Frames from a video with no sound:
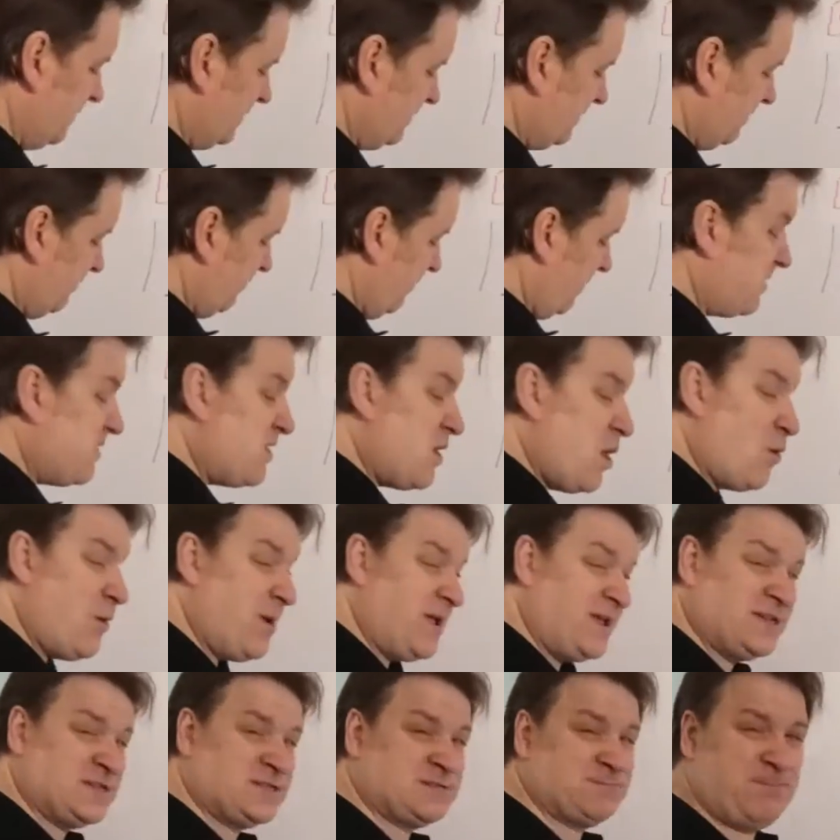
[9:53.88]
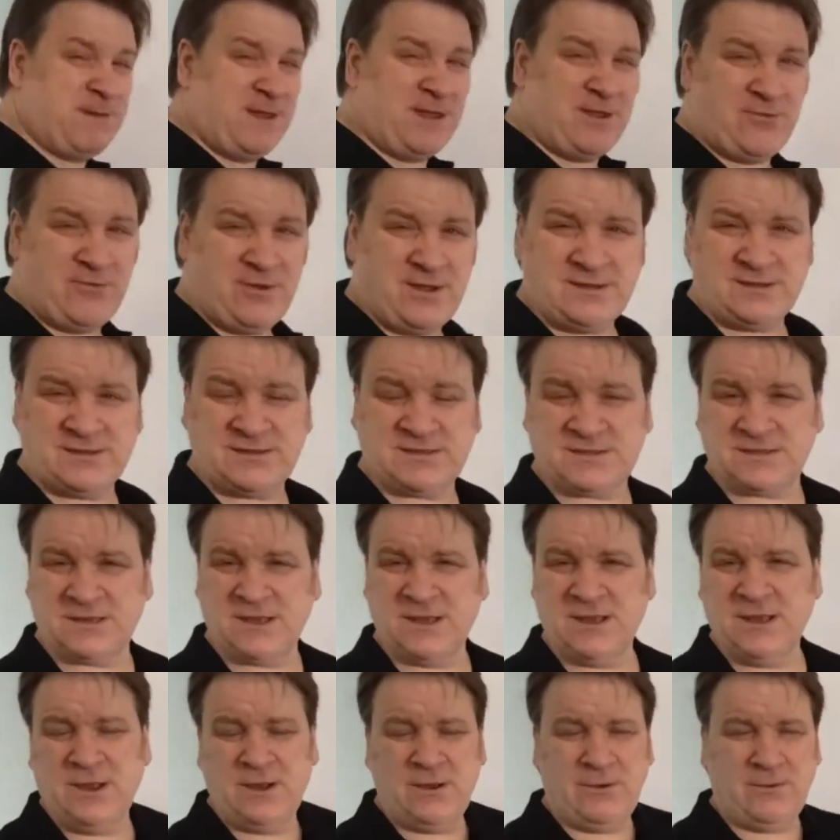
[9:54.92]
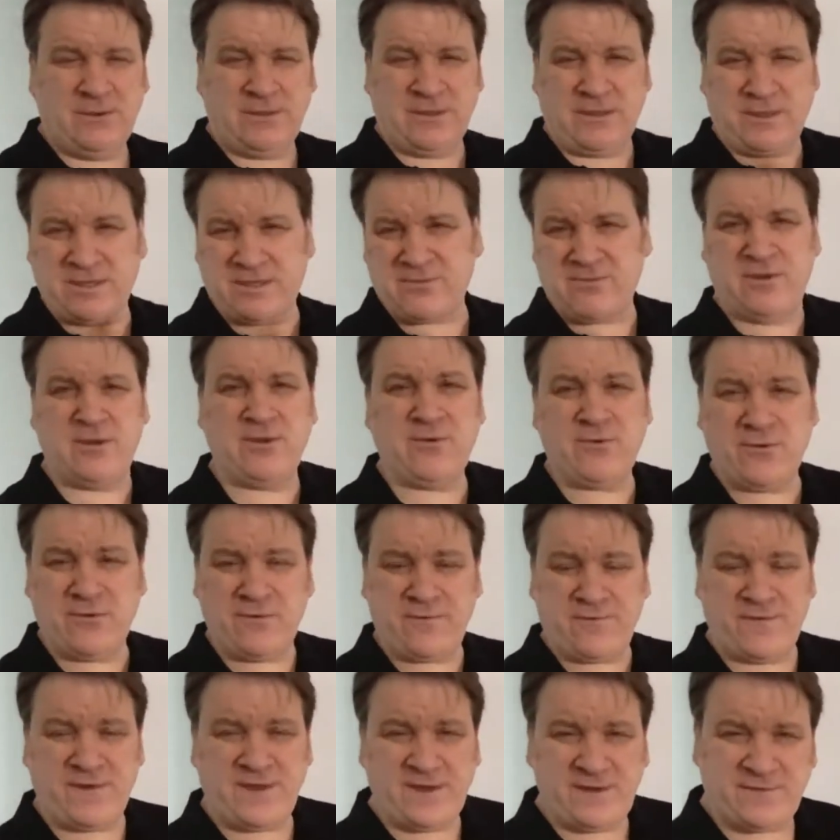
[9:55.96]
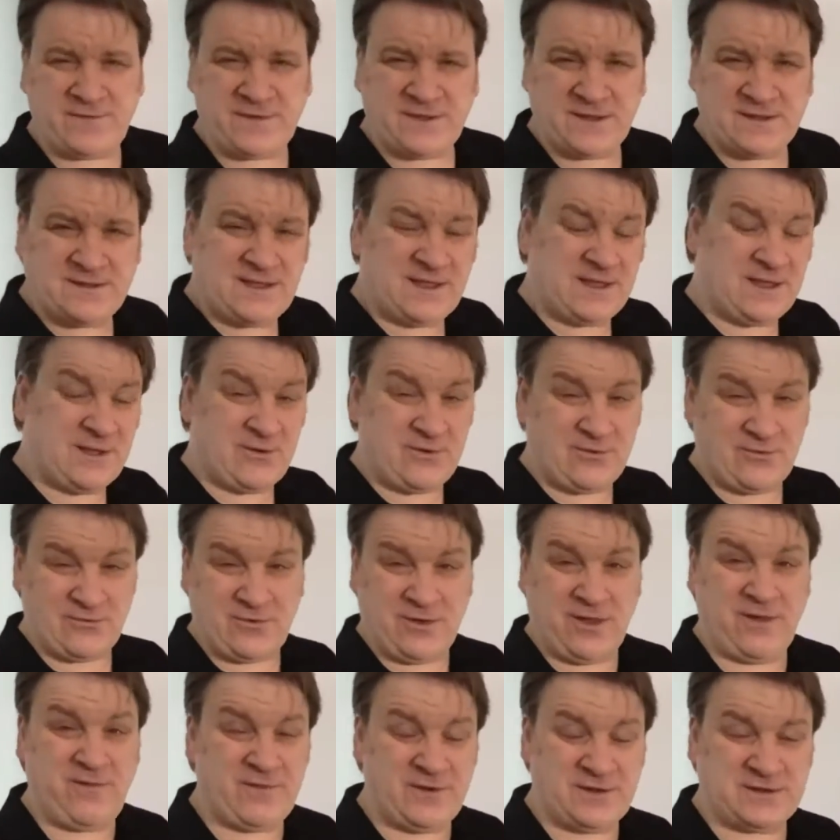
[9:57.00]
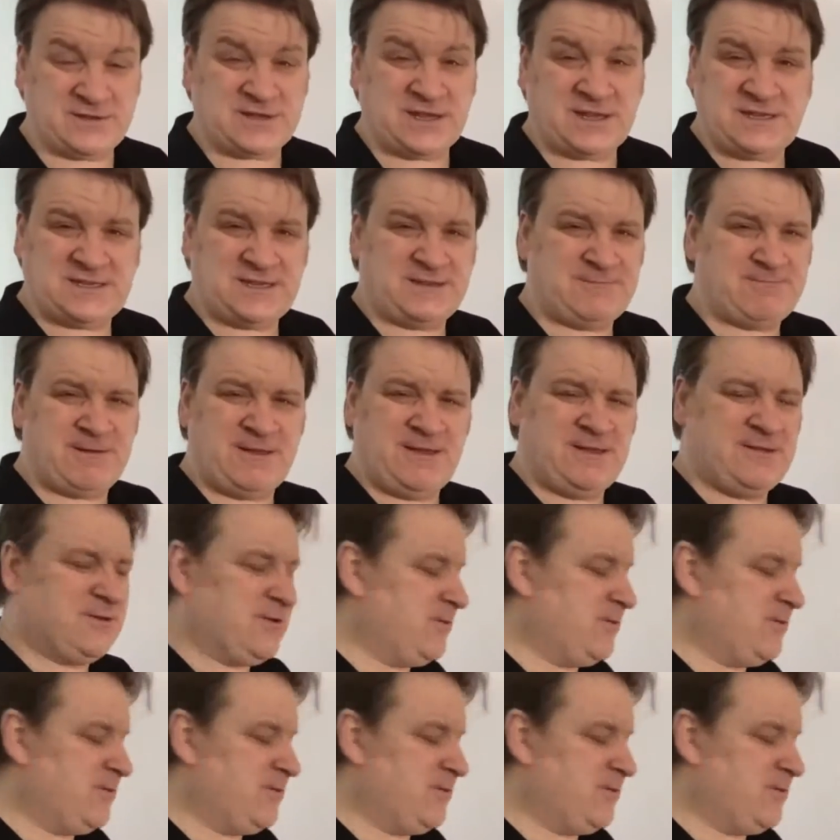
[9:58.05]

with no experience, with a 3 or a 5 ton digger or even a JCB, you do it